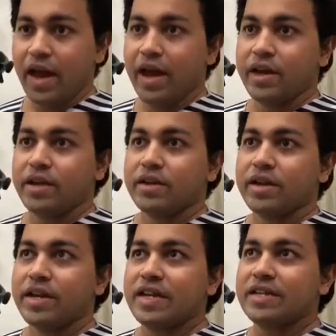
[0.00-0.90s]
and
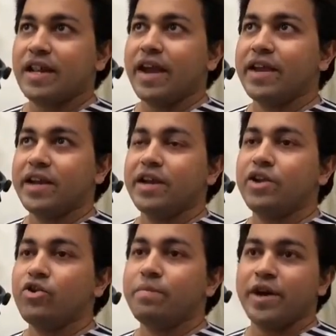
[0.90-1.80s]
it is like getting
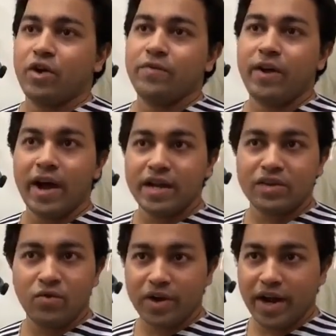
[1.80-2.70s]
a new pair of
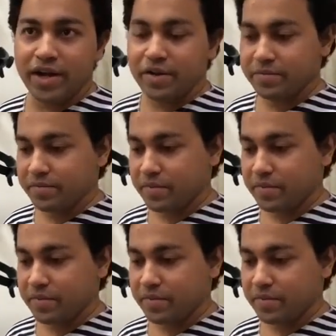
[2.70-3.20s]
eyes overnight.